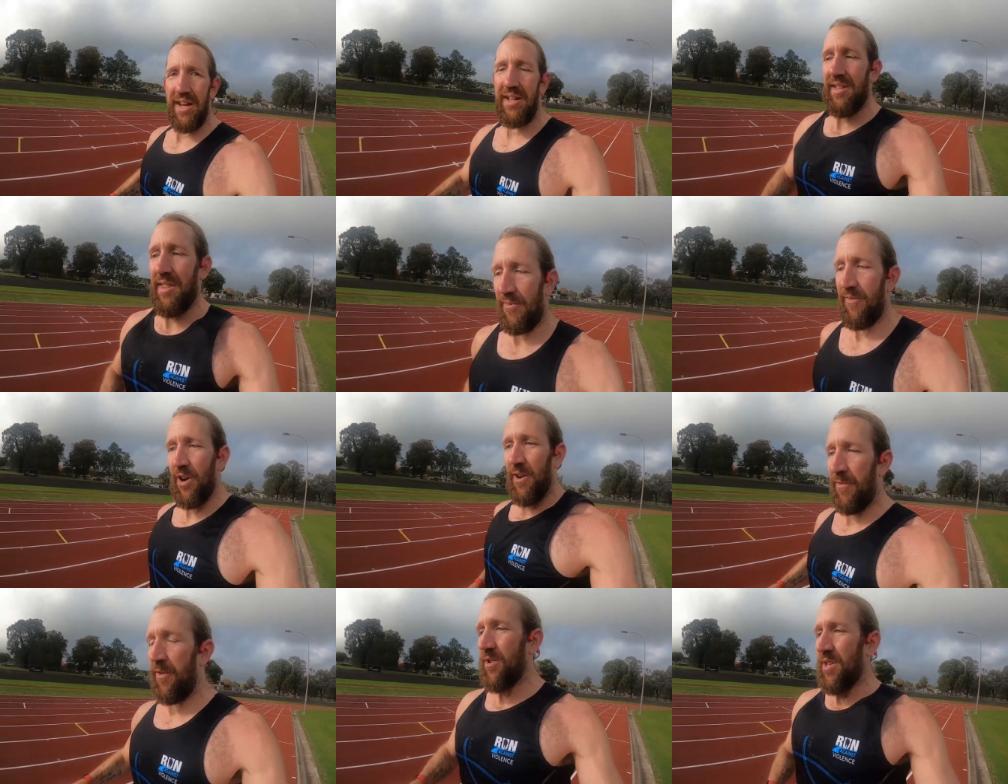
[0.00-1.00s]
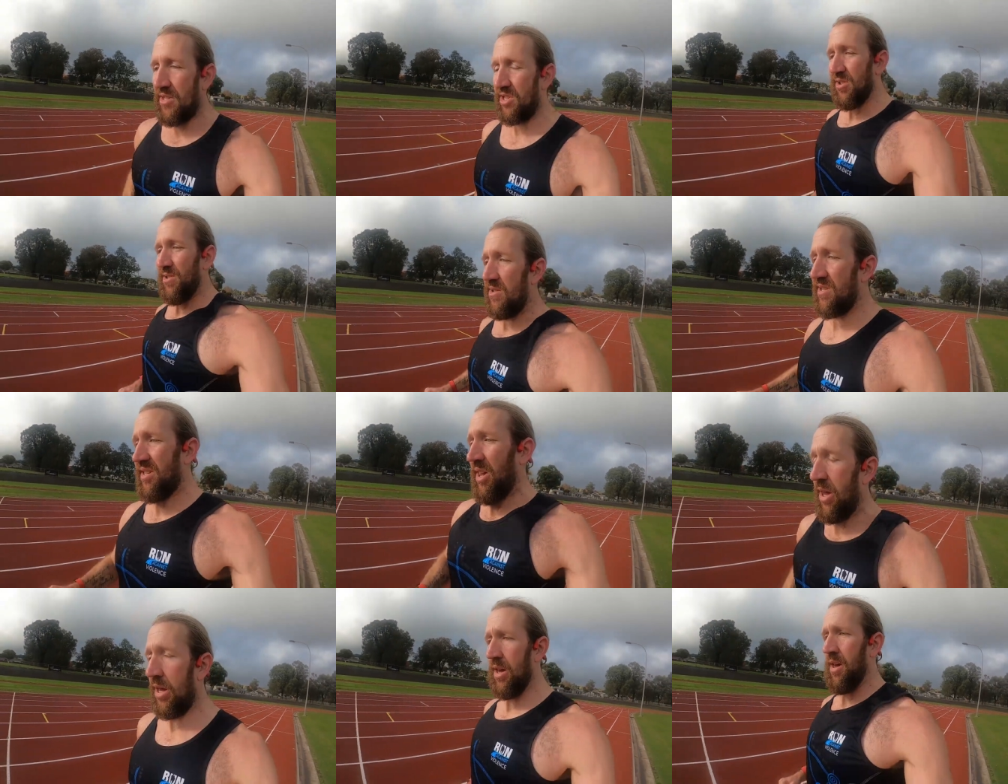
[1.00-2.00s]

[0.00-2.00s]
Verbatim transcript: down to the 5:42s